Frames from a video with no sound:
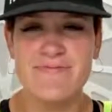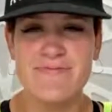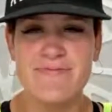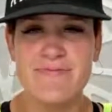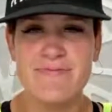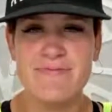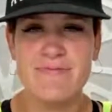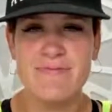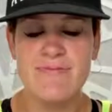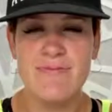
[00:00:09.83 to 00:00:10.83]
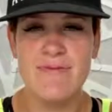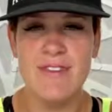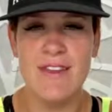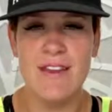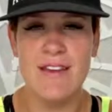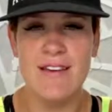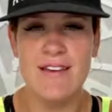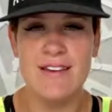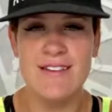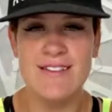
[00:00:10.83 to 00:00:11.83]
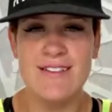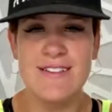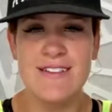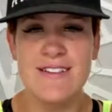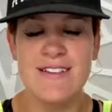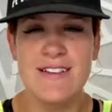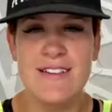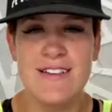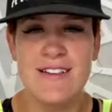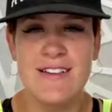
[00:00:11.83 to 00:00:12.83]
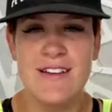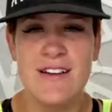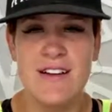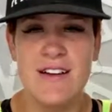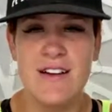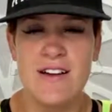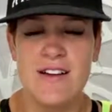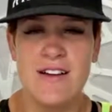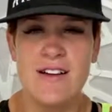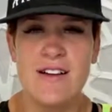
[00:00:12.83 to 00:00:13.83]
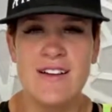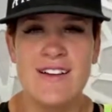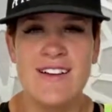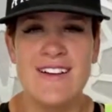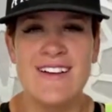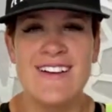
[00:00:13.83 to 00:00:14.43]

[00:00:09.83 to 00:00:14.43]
This person isn't speaking.